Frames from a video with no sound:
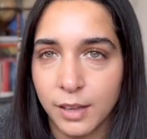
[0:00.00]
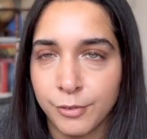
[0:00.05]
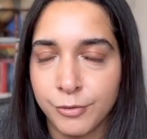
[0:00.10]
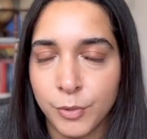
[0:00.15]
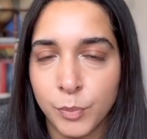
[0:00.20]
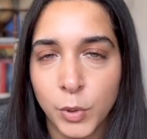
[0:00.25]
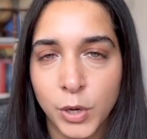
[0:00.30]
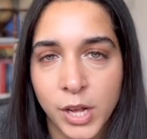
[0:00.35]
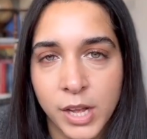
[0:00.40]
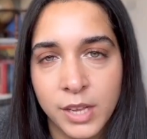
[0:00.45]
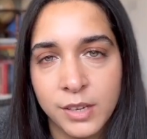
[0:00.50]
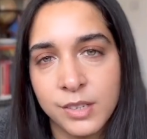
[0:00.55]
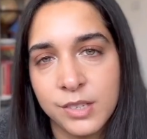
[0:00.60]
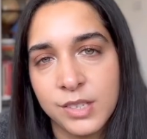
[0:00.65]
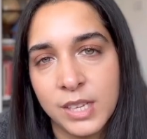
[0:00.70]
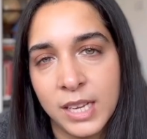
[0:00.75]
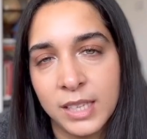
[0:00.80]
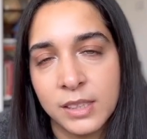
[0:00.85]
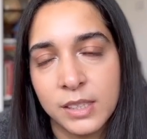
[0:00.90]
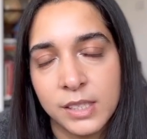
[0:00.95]
From what I
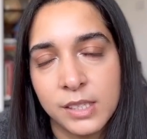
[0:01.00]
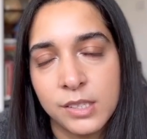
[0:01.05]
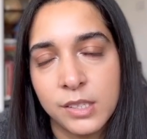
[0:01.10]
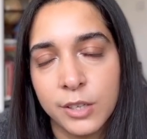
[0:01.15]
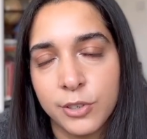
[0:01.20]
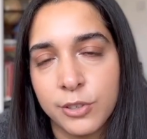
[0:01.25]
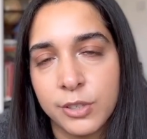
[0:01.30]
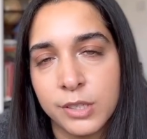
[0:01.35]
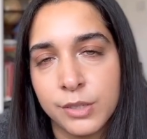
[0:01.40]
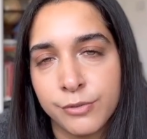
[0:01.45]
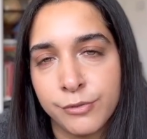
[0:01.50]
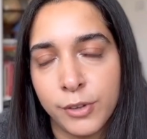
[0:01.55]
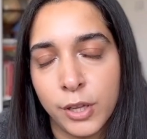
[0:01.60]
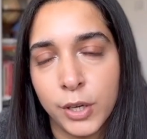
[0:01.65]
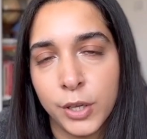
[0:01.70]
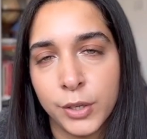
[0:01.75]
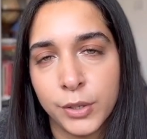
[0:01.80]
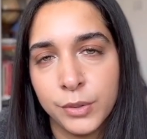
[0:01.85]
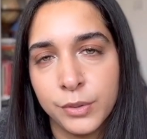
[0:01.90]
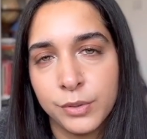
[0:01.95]
understand, this series
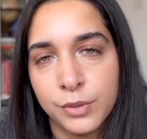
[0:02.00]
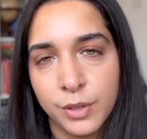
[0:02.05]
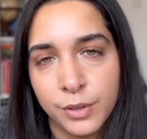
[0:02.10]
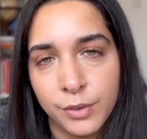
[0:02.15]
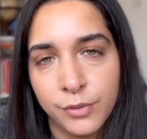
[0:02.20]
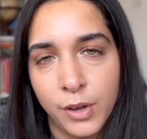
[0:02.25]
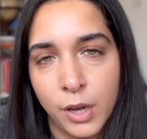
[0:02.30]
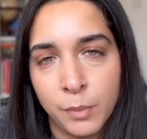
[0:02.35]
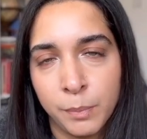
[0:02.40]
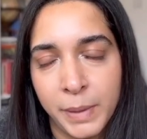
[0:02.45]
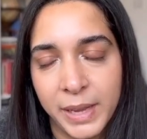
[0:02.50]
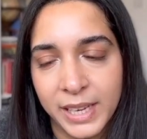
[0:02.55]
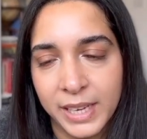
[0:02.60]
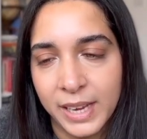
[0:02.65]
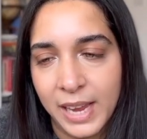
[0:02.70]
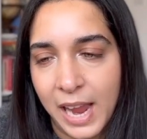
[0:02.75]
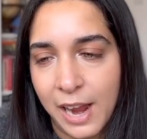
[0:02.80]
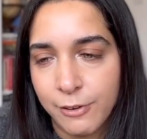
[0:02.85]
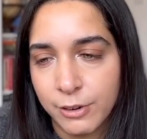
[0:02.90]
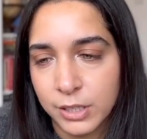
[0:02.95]
follows kind of our main
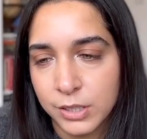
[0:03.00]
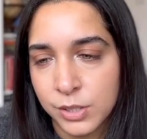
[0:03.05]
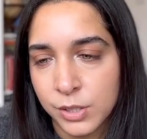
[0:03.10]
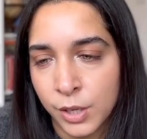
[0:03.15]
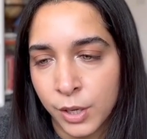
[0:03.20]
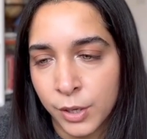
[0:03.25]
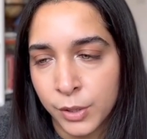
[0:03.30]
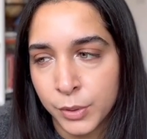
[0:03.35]
character,